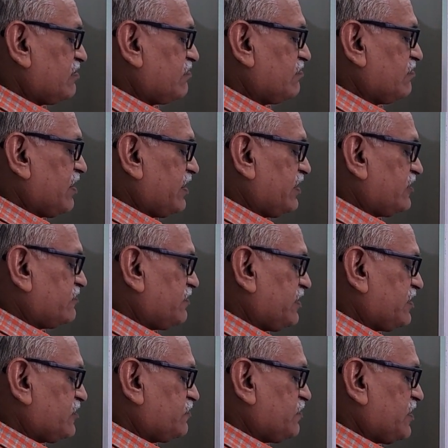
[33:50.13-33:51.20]
minus
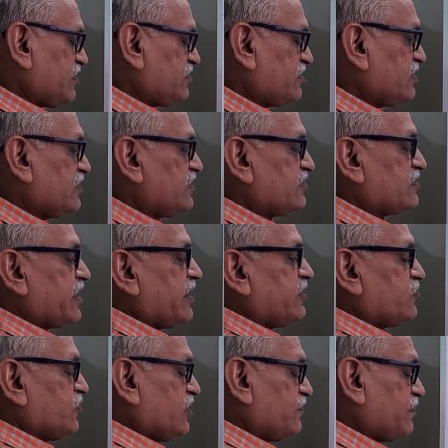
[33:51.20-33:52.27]
minus plus, sin
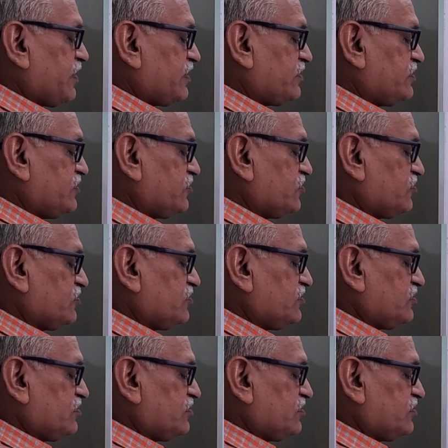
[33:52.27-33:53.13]
2n pi is 0